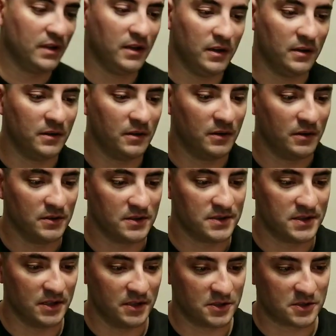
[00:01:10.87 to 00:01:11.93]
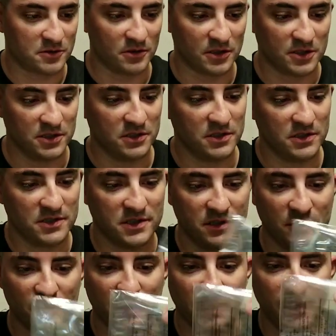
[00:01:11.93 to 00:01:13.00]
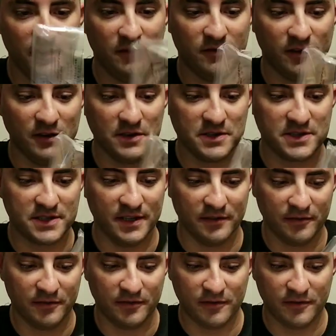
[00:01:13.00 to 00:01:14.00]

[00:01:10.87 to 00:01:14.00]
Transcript: Here's the instructions and all that fun stuff.